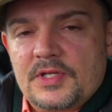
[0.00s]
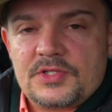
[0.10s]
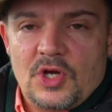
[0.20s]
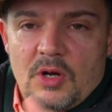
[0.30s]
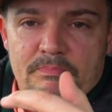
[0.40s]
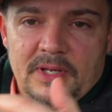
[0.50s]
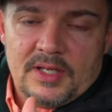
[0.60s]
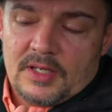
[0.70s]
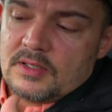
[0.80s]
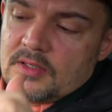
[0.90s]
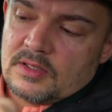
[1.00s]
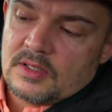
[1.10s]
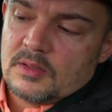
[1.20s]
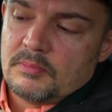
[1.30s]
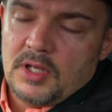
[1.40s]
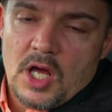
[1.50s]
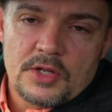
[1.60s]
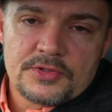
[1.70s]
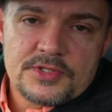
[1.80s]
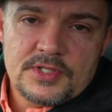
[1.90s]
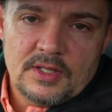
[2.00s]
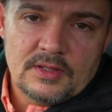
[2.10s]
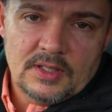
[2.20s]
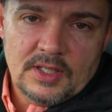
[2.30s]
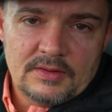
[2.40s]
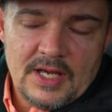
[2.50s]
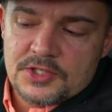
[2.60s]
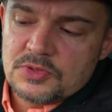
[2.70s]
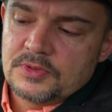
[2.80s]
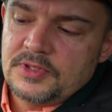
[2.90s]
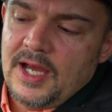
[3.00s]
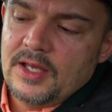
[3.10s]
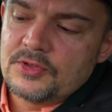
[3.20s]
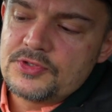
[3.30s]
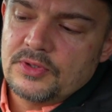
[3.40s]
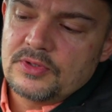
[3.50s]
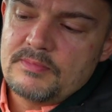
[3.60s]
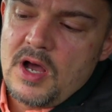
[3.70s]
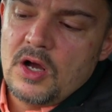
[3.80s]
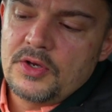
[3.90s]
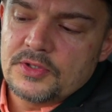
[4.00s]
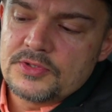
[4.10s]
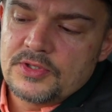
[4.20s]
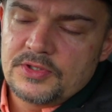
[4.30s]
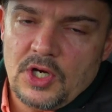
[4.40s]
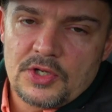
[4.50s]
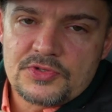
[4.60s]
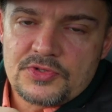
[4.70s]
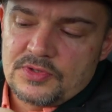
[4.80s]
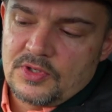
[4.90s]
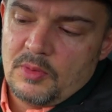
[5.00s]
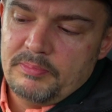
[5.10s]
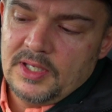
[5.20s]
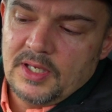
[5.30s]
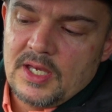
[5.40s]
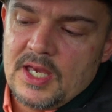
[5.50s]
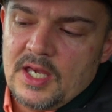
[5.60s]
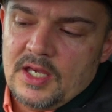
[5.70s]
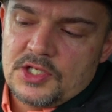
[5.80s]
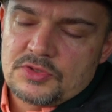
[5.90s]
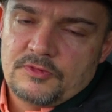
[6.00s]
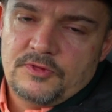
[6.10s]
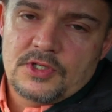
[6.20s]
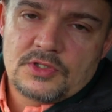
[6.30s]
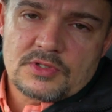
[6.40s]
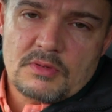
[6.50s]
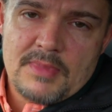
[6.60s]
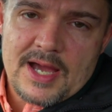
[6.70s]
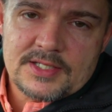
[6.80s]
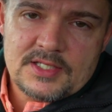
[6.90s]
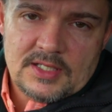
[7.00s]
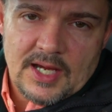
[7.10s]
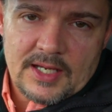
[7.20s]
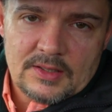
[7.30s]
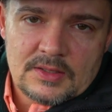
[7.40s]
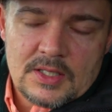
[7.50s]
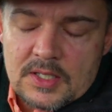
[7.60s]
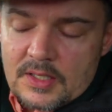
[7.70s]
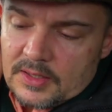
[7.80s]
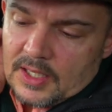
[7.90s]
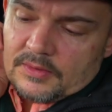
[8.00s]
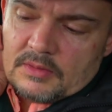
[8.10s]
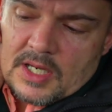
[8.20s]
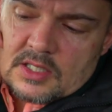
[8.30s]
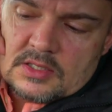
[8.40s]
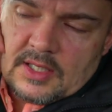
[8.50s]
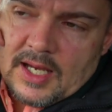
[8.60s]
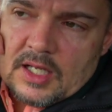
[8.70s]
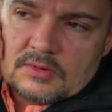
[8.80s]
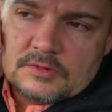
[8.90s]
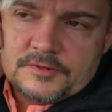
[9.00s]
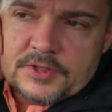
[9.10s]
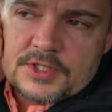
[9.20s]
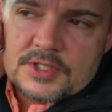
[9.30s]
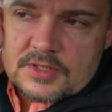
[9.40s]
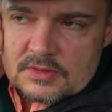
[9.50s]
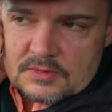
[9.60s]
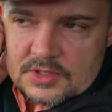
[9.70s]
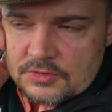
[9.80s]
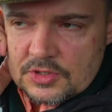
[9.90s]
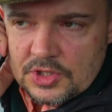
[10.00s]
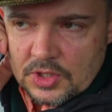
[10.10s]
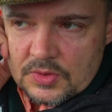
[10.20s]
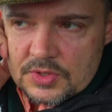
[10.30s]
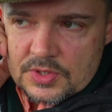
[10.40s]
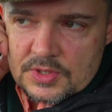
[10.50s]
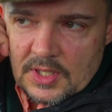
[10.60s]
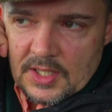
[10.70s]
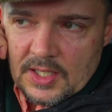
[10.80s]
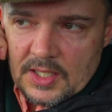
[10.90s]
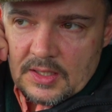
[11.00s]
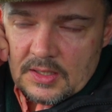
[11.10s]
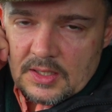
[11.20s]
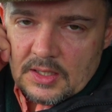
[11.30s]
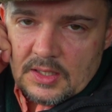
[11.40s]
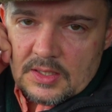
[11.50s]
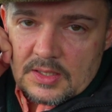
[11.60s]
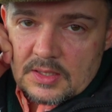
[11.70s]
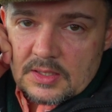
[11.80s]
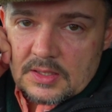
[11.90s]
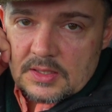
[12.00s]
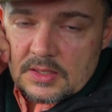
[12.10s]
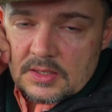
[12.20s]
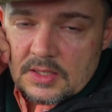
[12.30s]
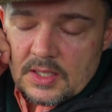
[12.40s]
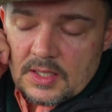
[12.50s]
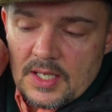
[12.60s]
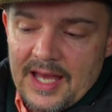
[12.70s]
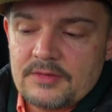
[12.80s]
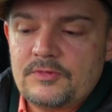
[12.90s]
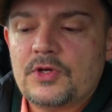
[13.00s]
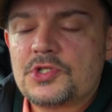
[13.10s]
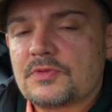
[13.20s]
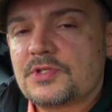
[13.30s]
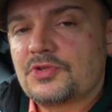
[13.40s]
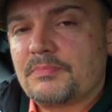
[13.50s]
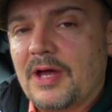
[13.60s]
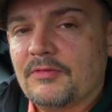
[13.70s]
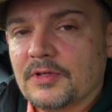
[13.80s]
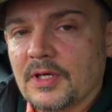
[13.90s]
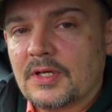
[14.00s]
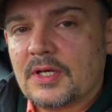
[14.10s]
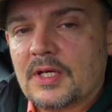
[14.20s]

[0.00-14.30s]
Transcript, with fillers: that it's got bigger plots in the, the actual dial. So the markers, the dots, got bigger. It's referred to as a maxi dial. Now the maxi dial first was introduced in the uh, anniversary Submariner.